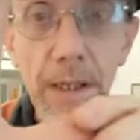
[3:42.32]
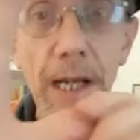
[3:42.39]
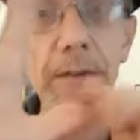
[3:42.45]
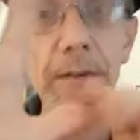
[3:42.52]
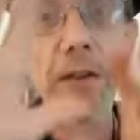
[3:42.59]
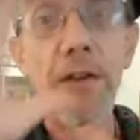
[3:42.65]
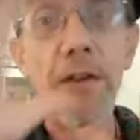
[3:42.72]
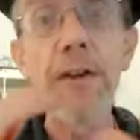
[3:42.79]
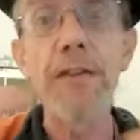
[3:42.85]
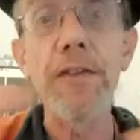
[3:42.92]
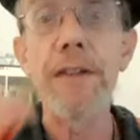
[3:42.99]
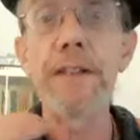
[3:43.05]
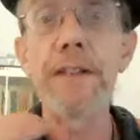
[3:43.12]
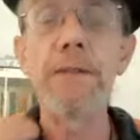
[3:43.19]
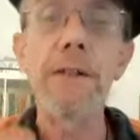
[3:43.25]
And the third
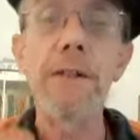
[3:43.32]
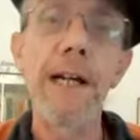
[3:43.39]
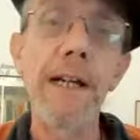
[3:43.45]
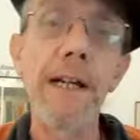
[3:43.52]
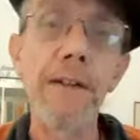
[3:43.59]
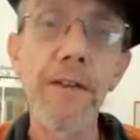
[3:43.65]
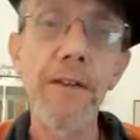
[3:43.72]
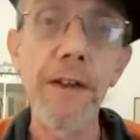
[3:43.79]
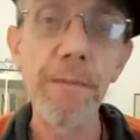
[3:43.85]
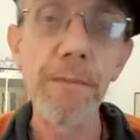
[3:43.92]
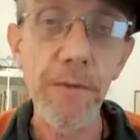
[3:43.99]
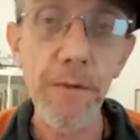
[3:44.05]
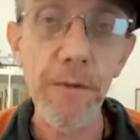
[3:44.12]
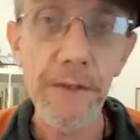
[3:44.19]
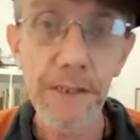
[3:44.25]
thing to look at in a thumb,
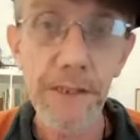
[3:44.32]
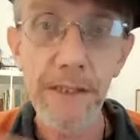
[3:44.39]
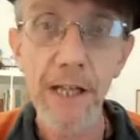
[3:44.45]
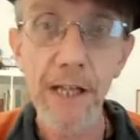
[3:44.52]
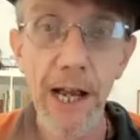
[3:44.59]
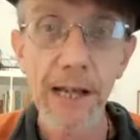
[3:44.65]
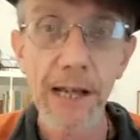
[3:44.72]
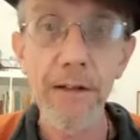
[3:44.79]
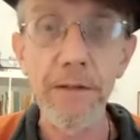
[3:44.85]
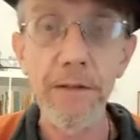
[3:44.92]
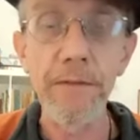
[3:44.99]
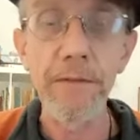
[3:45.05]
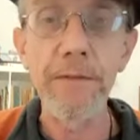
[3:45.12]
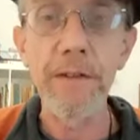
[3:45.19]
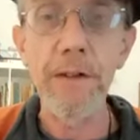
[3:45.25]
of course, is the angle
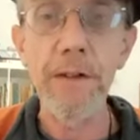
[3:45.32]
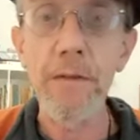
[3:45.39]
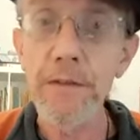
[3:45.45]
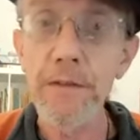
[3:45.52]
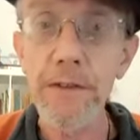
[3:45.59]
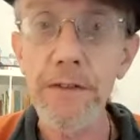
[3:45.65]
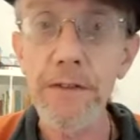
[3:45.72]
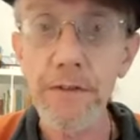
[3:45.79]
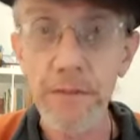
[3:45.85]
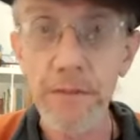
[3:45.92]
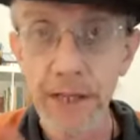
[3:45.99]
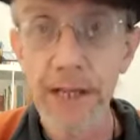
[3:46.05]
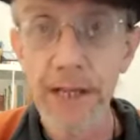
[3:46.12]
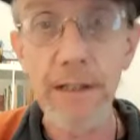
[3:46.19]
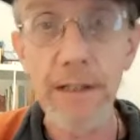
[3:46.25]
of confidence, or
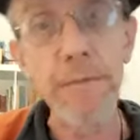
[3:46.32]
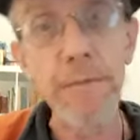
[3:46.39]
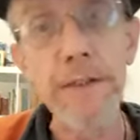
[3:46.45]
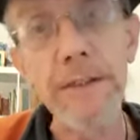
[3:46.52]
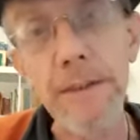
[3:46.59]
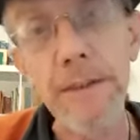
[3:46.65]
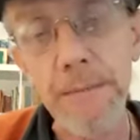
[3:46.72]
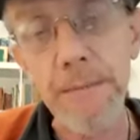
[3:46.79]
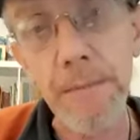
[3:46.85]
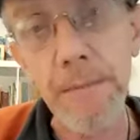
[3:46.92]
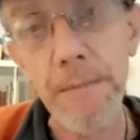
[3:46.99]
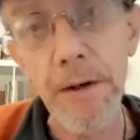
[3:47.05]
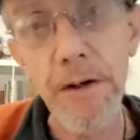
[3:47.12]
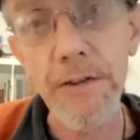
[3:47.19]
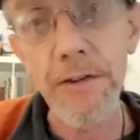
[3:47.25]
the angle at which it
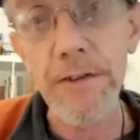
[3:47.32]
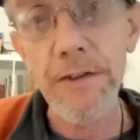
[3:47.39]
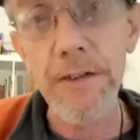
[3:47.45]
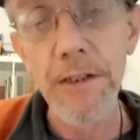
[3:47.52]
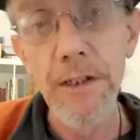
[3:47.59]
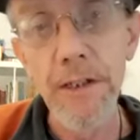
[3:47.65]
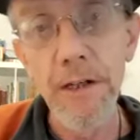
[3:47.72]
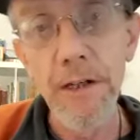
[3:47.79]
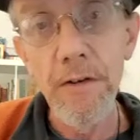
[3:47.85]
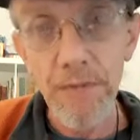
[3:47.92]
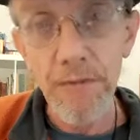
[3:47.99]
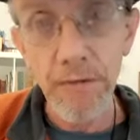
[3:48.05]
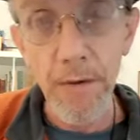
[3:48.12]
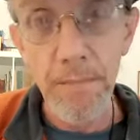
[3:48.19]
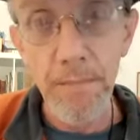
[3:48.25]
departs
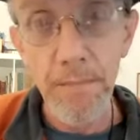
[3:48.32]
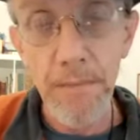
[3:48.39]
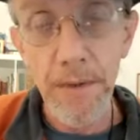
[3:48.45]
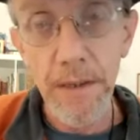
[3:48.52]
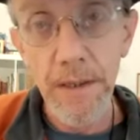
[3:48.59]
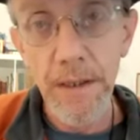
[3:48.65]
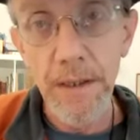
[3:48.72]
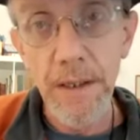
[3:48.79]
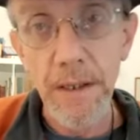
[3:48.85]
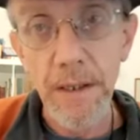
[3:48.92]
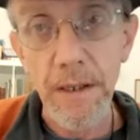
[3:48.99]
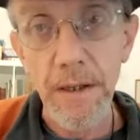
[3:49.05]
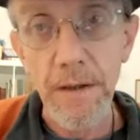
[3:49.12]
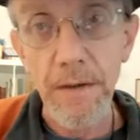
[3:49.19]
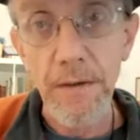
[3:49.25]
from
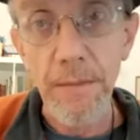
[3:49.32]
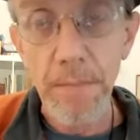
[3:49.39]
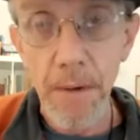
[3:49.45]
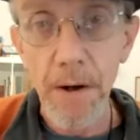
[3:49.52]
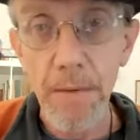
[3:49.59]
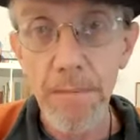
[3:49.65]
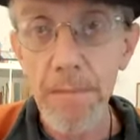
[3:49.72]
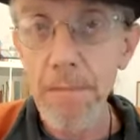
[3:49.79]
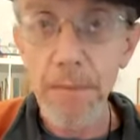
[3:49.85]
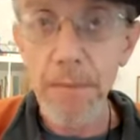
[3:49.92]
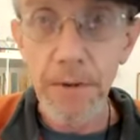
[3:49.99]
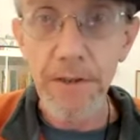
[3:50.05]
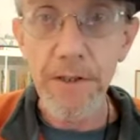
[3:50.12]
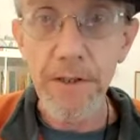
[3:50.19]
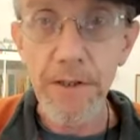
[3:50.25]
the palm.
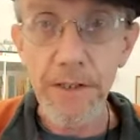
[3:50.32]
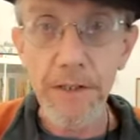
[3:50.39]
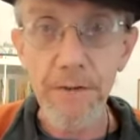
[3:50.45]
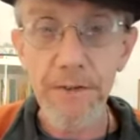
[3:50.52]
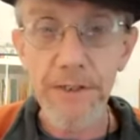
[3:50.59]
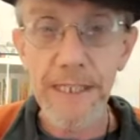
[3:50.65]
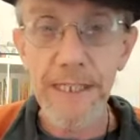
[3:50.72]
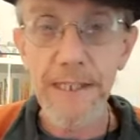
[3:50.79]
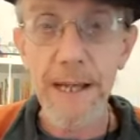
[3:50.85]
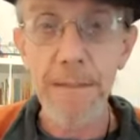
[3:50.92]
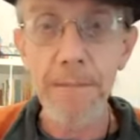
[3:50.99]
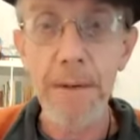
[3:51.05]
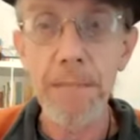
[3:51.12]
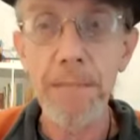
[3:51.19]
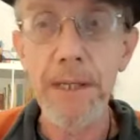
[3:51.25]
But you'll see that
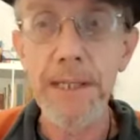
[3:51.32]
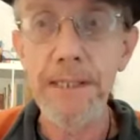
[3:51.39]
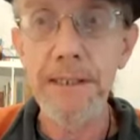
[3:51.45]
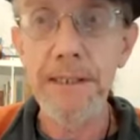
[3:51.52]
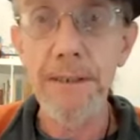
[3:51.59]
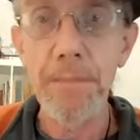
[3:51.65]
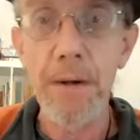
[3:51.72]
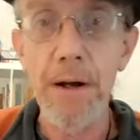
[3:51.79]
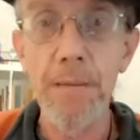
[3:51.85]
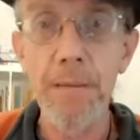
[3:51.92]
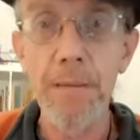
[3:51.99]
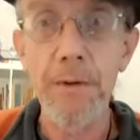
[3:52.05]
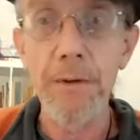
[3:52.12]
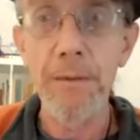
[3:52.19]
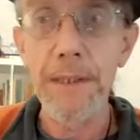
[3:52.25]
by placing the
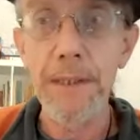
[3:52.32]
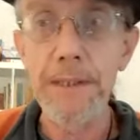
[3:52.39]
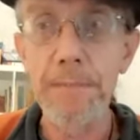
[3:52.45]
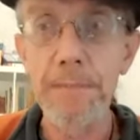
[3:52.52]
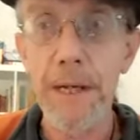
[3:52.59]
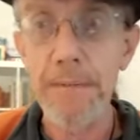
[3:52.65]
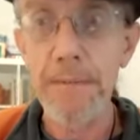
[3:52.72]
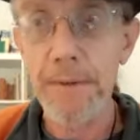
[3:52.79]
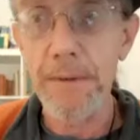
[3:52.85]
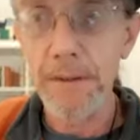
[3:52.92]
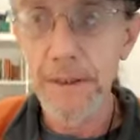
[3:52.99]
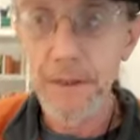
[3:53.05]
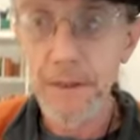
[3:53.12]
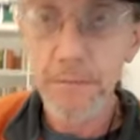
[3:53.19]
palm on a piece of paper.